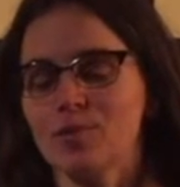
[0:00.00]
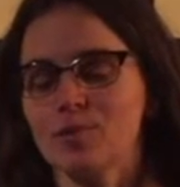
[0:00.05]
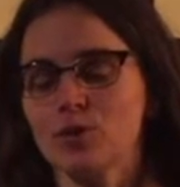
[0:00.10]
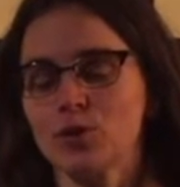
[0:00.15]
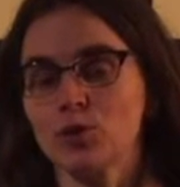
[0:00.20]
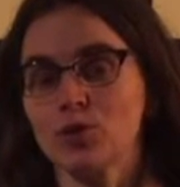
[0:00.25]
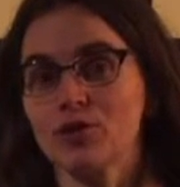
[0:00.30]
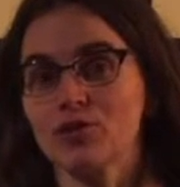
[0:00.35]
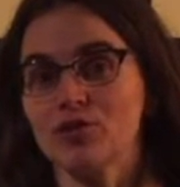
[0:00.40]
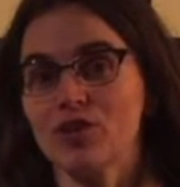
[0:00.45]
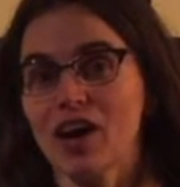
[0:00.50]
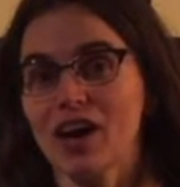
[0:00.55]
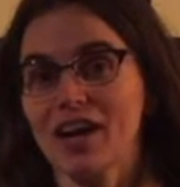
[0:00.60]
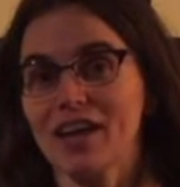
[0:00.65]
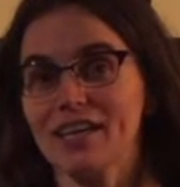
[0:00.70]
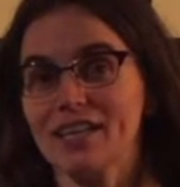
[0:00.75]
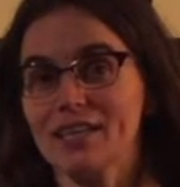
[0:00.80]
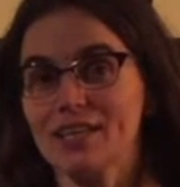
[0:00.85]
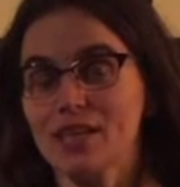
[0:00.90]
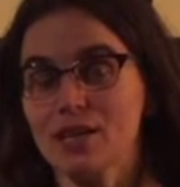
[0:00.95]
You will
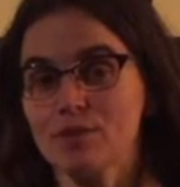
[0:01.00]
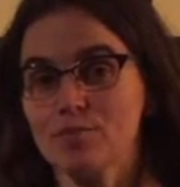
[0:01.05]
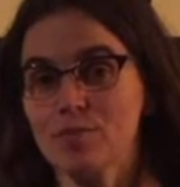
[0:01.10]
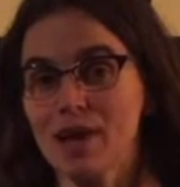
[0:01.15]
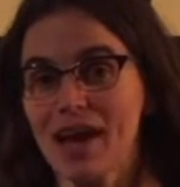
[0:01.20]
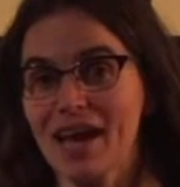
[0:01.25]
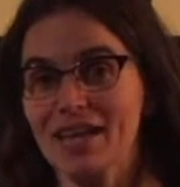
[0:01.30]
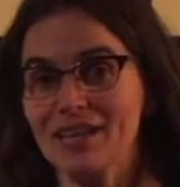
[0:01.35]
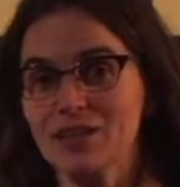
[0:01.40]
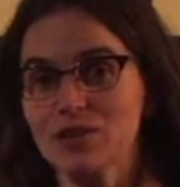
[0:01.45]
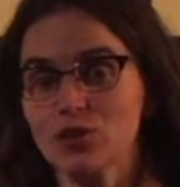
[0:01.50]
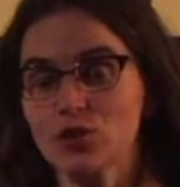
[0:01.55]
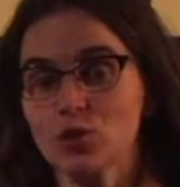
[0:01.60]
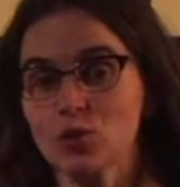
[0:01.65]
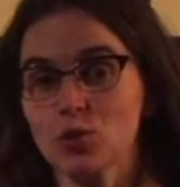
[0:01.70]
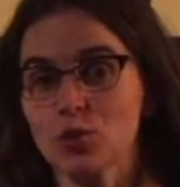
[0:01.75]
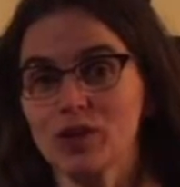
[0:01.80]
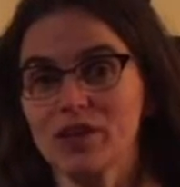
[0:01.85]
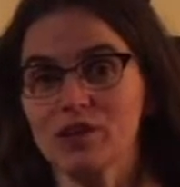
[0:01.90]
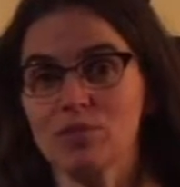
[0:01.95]
find a mat
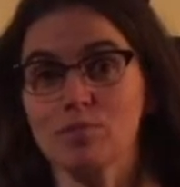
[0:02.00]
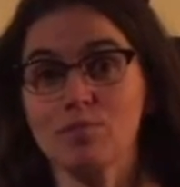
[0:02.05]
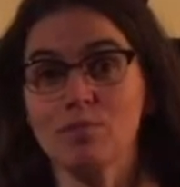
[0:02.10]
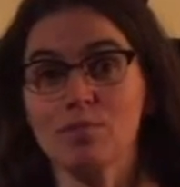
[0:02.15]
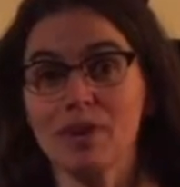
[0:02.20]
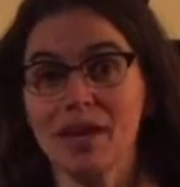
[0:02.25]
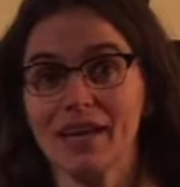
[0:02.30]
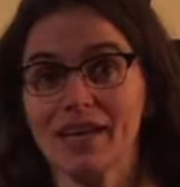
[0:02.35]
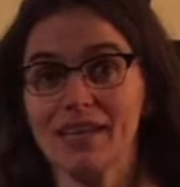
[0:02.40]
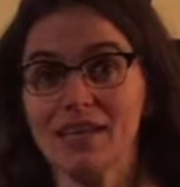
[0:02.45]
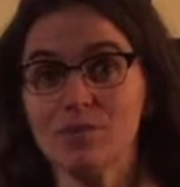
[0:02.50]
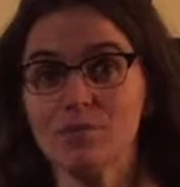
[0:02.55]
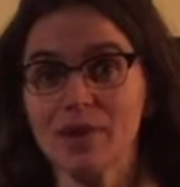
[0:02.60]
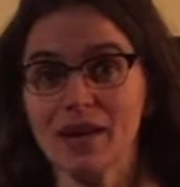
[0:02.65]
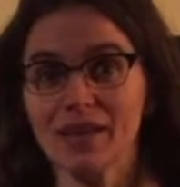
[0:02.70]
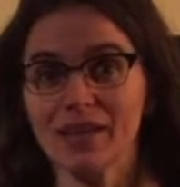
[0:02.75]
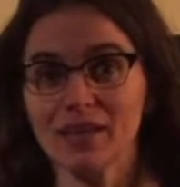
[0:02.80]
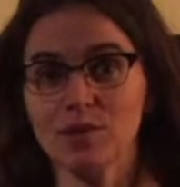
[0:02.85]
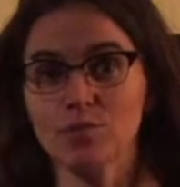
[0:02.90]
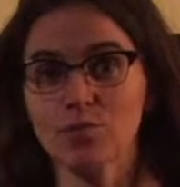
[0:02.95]
with
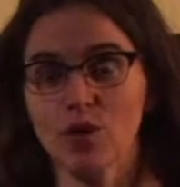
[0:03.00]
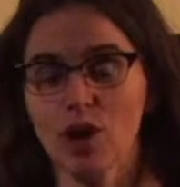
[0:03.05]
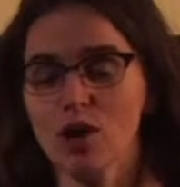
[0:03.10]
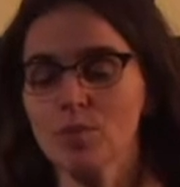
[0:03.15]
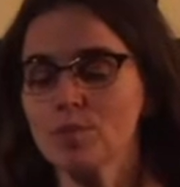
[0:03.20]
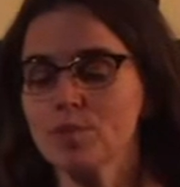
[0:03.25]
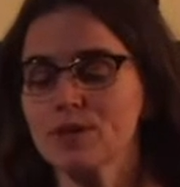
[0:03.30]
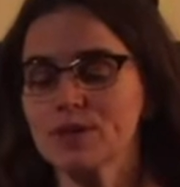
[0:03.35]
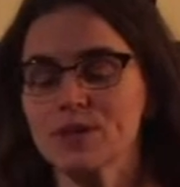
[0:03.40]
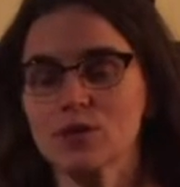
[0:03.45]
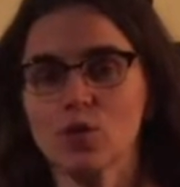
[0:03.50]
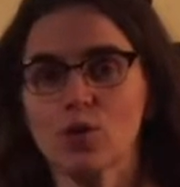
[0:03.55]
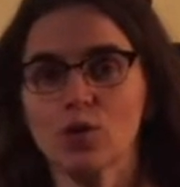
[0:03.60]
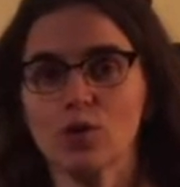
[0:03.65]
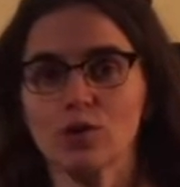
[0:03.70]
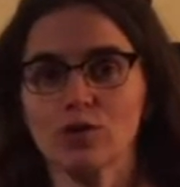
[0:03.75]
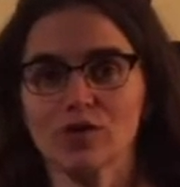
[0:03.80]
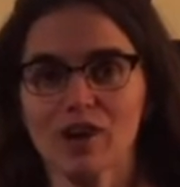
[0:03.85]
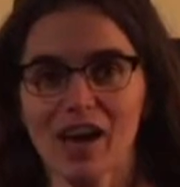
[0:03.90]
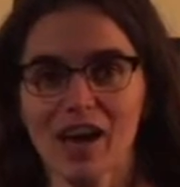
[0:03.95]
many props
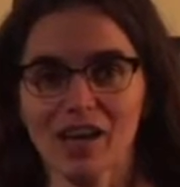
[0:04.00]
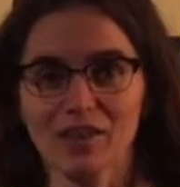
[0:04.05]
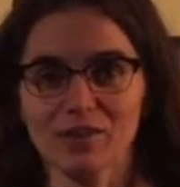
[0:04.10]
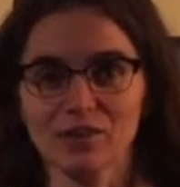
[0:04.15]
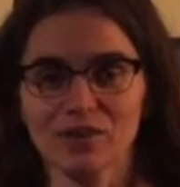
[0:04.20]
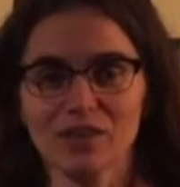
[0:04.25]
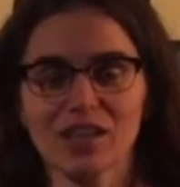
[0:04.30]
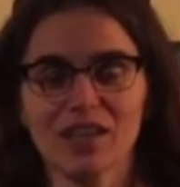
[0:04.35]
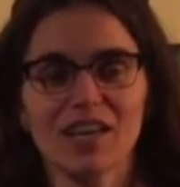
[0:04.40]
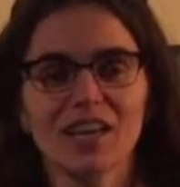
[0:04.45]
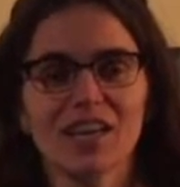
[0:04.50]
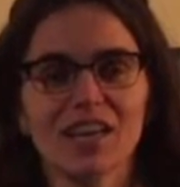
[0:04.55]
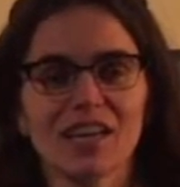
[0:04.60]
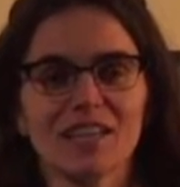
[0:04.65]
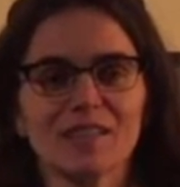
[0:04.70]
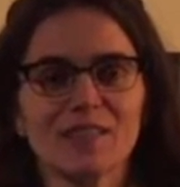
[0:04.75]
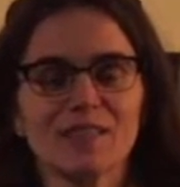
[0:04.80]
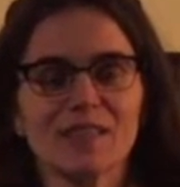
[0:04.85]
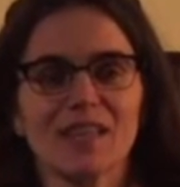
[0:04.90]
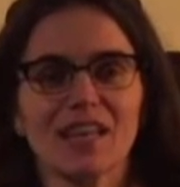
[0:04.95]
all around.
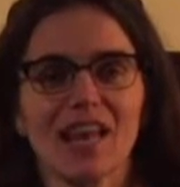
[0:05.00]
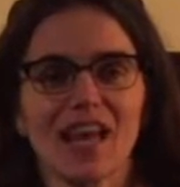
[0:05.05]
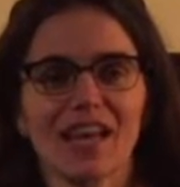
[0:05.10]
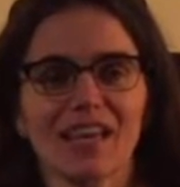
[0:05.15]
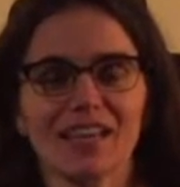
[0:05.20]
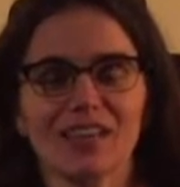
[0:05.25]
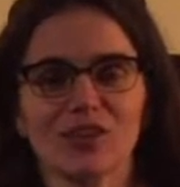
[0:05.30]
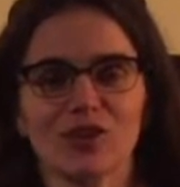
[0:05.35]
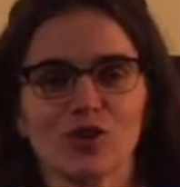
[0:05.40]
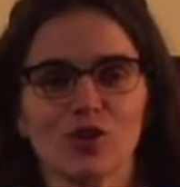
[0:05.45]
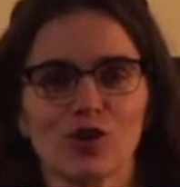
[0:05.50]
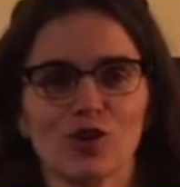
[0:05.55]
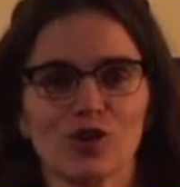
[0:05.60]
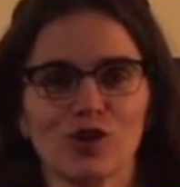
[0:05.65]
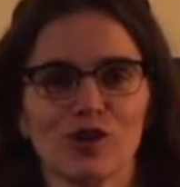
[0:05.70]
It's like you've